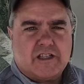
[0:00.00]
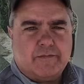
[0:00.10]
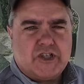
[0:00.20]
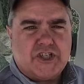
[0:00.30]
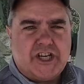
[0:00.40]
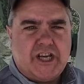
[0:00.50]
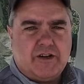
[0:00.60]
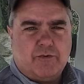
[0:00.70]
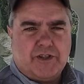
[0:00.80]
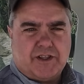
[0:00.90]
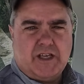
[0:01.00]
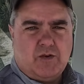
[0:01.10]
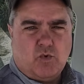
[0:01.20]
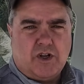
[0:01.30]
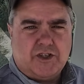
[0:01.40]
the machine with the
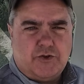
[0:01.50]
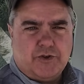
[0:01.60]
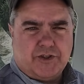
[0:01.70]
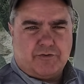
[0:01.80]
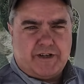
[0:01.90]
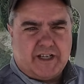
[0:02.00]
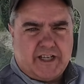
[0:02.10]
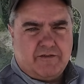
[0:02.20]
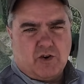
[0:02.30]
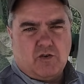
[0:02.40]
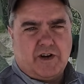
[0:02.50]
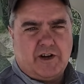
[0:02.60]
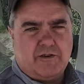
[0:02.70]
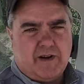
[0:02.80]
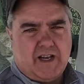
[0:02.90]
1, 2, and 3 lever over
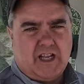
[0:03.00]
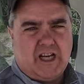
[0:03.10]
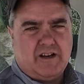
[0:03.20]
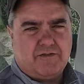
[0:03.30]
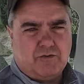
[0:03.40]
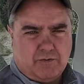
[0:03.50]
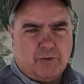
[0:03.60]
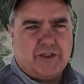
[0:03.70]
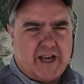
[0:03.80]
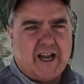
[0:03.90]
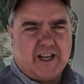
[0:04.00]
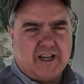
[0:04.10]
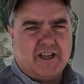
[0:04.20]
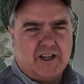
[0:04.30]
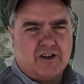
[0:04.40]
here to my left with that
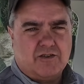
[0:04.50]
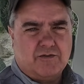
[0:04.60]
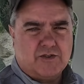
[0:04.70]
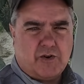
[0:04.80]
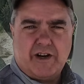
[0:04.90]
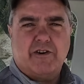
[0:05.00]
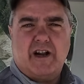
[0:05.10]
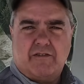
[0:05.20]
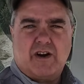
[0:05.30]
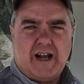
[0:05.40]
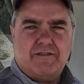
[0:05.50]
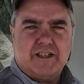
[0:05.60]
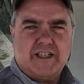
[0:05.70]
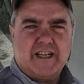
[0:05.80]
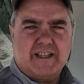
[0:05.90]
in gear. So I don't ever have
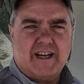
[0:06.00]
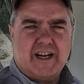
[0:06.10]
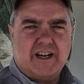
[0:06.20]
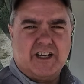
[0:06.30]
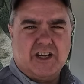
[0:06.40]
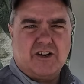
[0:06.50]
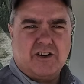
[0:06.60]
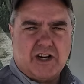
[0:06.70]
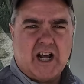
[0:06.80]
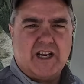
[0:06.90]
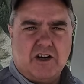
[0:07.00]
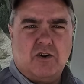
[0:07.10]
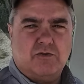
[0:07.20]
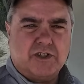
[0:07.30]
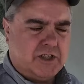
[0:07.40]
to take that out of gear, and I
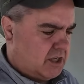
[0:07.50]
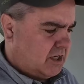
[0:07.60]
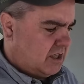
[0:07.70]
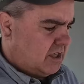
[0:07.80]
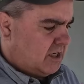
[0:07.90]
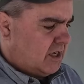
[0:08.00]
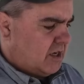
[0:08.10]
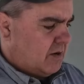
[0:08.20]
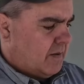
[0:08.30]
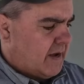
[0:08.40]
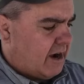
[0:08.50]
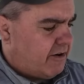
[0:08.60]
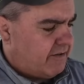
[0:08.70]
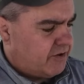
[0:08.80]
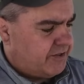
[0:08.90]
don't.
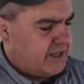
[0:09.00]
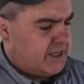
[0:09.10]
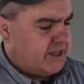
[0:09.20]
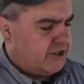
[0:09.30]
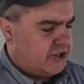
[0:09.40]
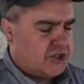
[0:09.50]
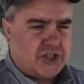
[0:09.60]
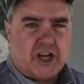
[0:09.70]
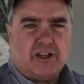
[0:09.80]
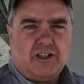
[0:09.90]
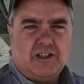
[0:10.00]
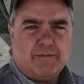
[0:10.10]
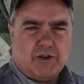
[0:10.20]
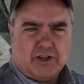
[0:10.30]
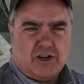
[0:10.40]
However, the shuttle,
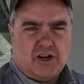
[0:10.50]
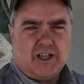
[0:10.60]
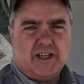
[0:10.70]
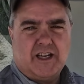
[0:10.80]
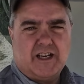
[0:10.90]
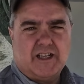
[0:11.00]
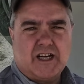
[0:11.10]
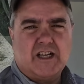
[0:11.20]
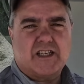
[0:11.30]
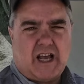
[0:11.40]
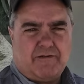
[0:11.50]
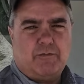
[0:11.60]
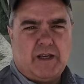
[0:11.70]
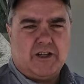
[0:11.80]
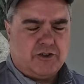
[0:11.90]
I'm going to call it, does have to
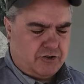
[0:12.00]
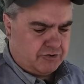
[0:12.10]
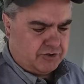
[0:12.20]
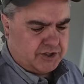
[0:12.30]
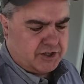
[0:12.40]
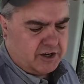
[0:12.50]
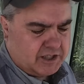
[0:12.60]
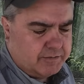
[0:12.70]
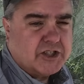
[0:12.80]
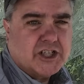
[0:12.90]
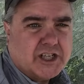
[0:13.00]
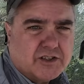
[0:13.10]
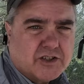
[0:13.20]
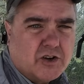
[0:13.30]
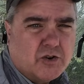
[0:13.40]
be in neutral to start the machine.
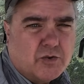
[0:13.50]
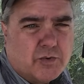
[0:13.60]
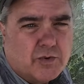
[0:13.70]
So